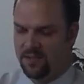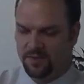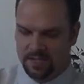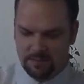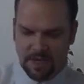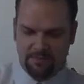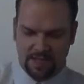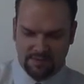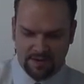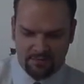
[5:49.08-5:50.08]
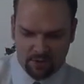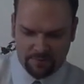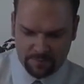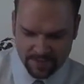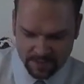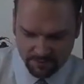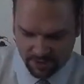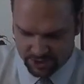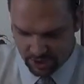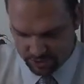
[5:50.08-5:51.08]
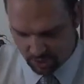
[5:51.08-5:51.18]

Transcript: This people have I formed for myself, they shall